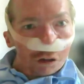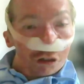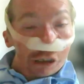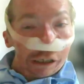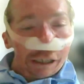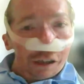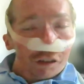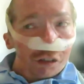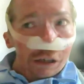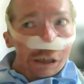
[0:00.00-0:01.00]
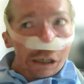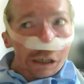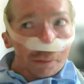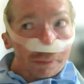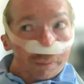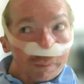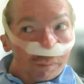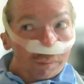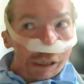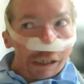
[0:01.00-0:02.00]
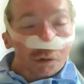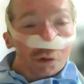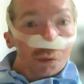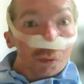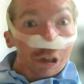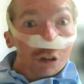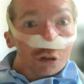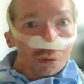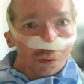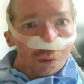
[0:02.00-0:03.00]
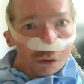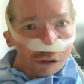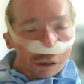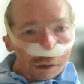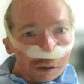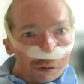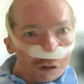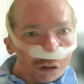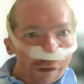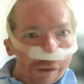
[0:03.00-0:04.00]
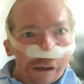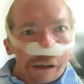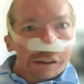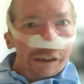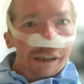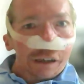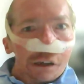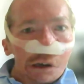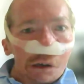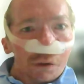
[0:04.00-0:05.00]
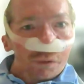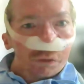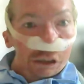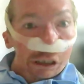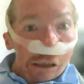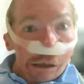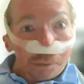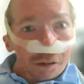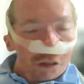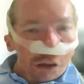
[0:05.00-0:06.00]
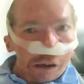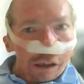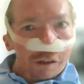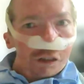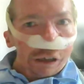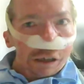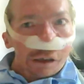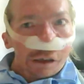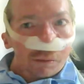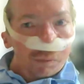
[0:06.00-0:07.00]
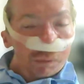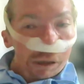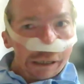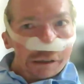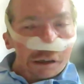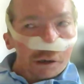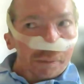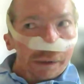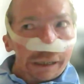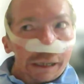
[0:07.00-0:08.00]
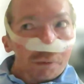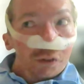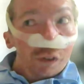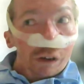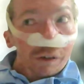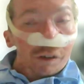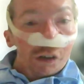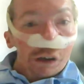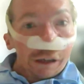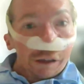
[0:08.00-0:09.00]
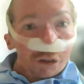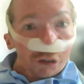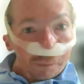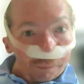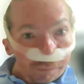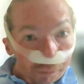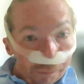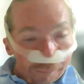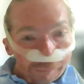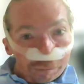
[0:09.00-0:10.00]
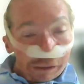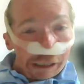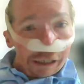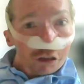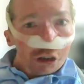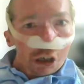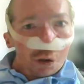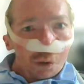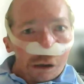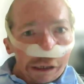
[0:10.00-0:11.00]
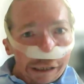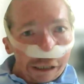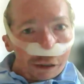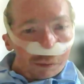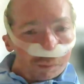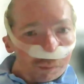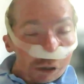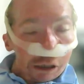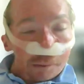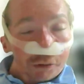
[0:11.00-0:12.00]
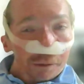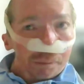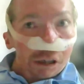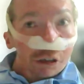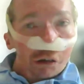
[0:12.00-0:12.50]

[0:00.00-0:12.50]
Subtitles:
studies, and was always drawn to the idea of climate science and atmospheric science. And so I did my